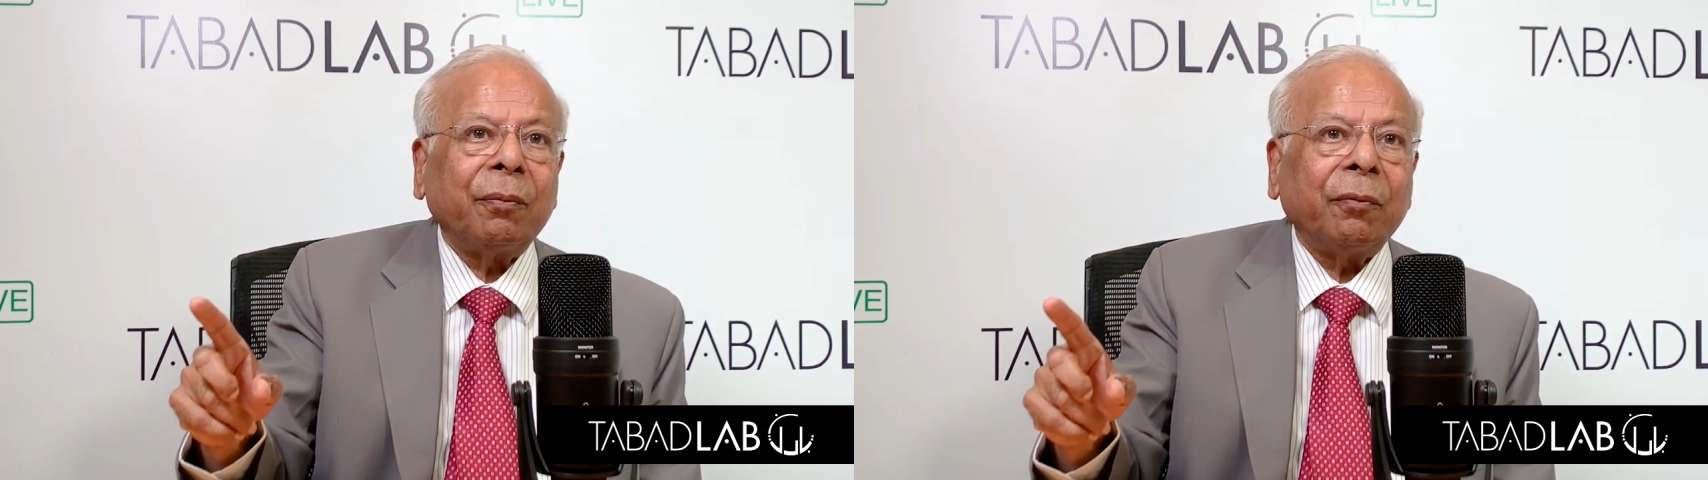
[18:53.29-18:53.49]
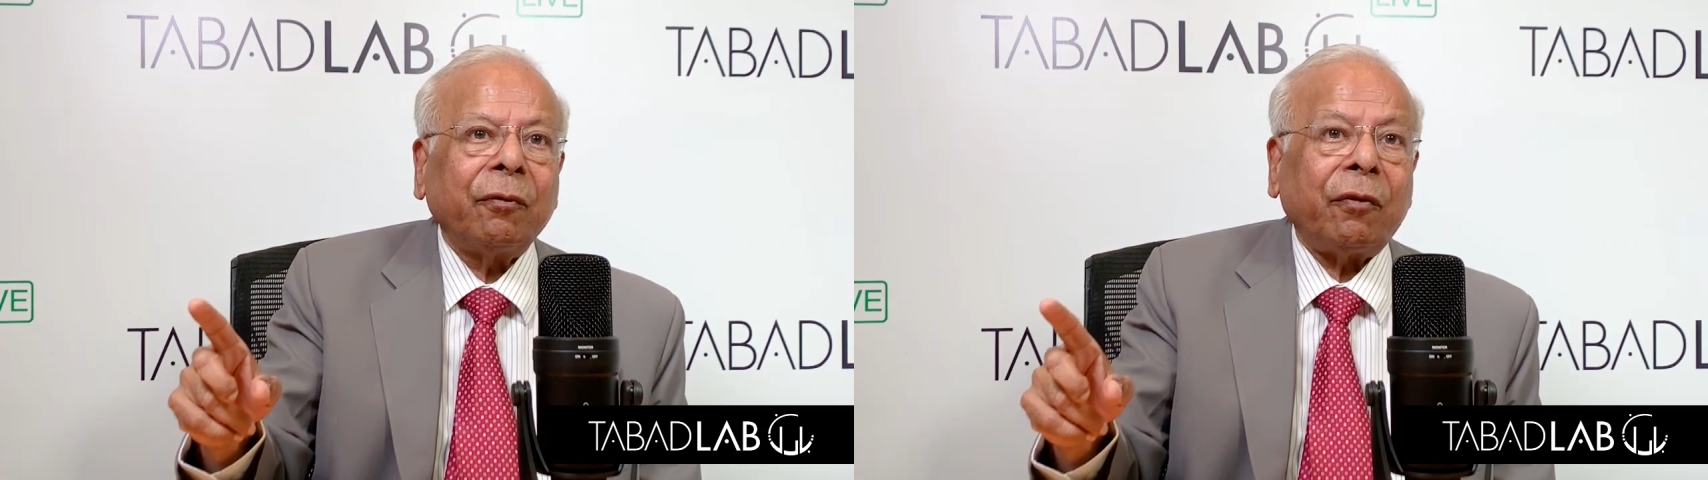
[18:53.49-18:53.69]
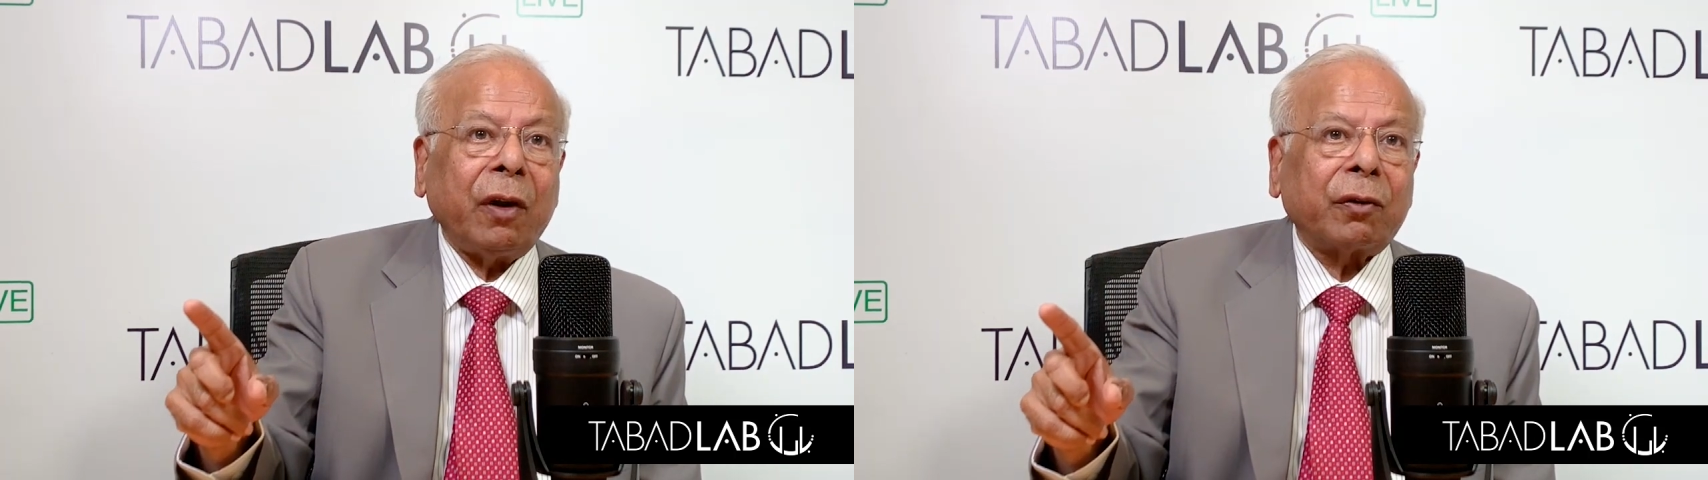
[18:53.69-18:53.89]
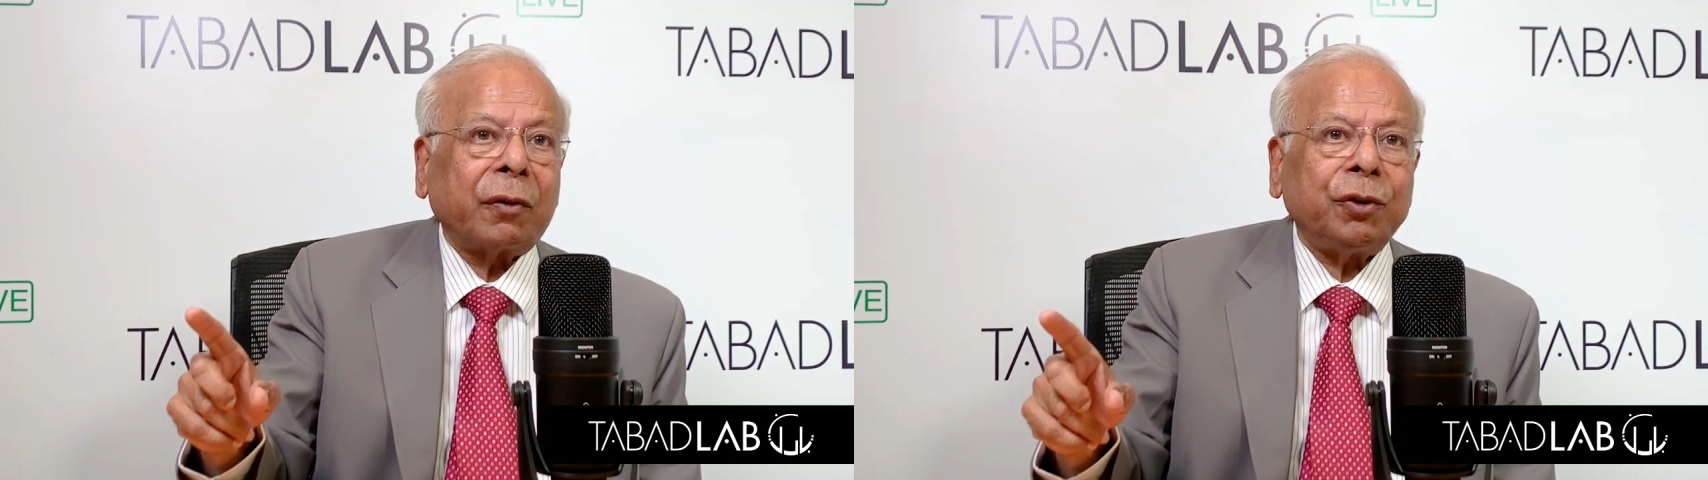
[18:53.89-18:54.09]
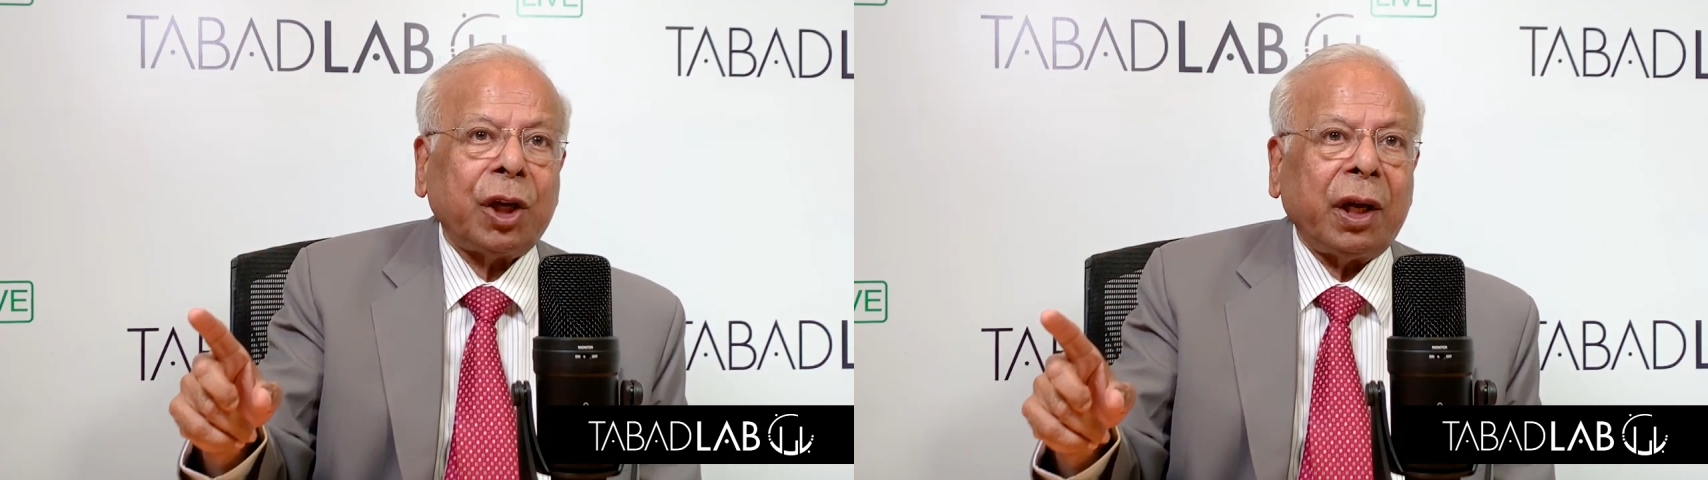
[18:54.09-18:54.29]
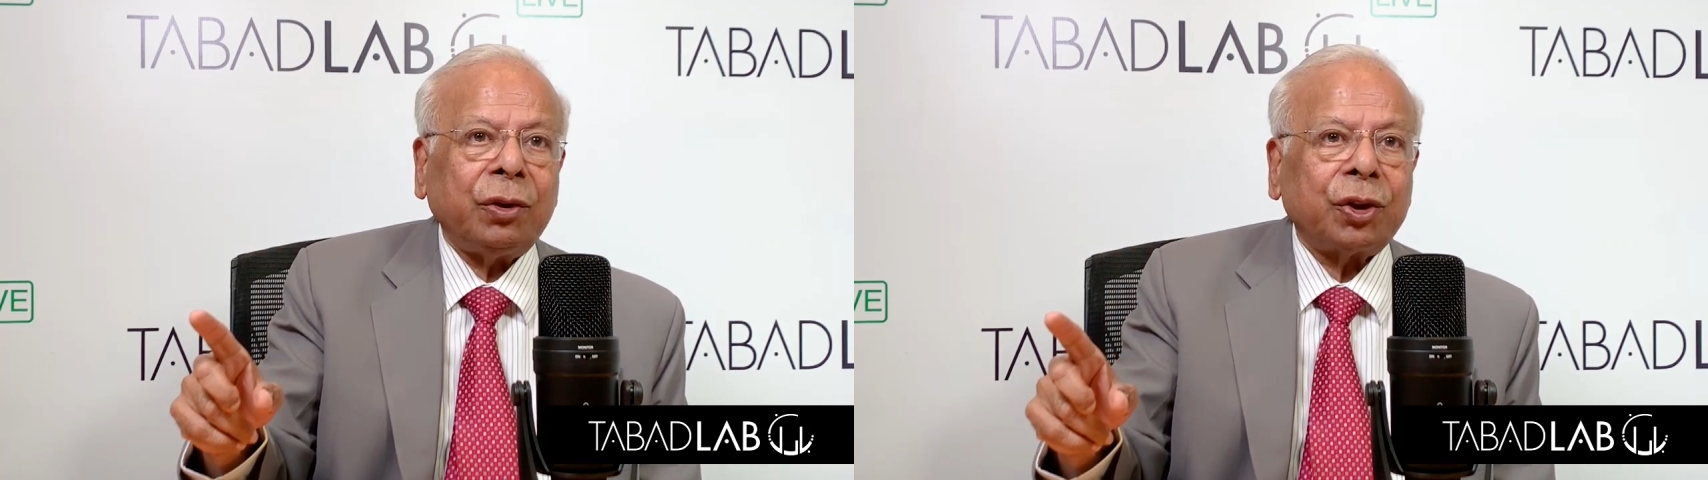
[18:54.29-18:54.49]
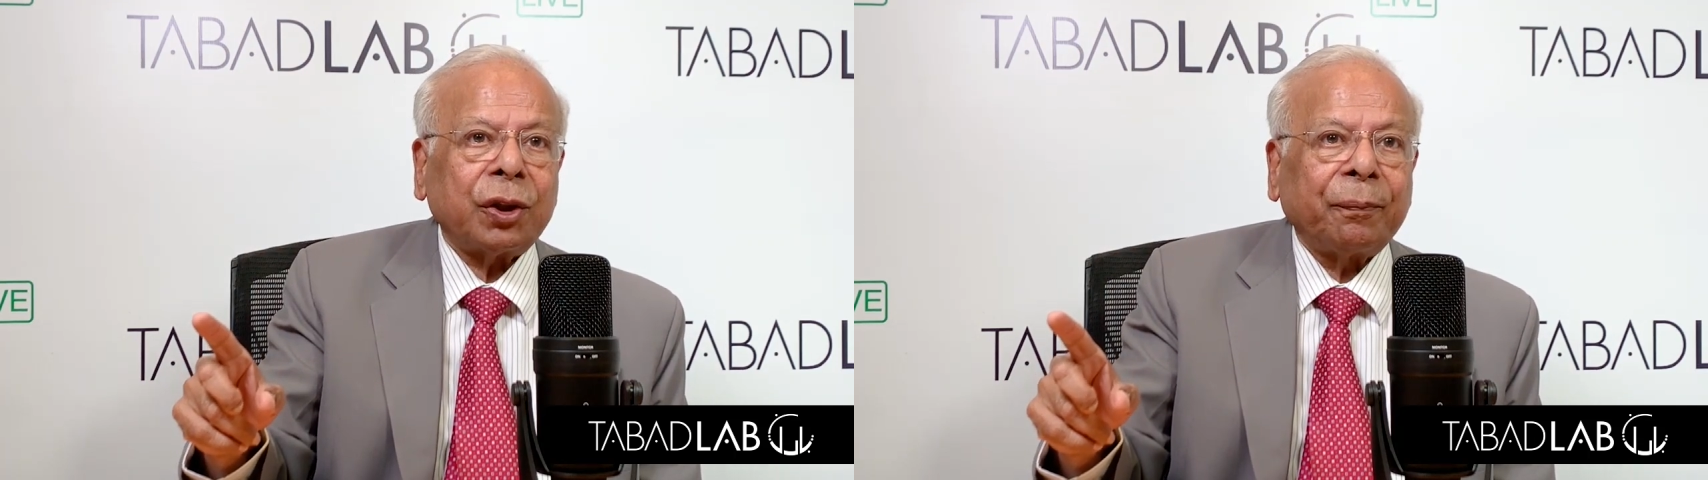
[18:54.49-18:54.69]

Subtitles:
favor of change